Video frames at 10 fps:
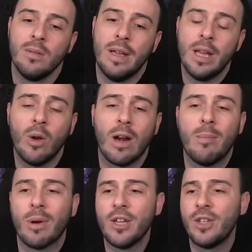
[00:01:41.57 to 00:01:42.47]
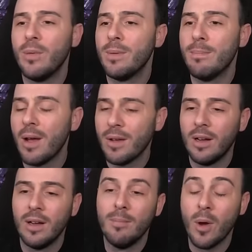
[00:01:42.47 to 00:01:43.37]
in collaboration with Mo
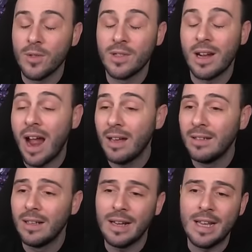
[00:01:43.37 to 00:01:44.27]
uh, Monster Hunter.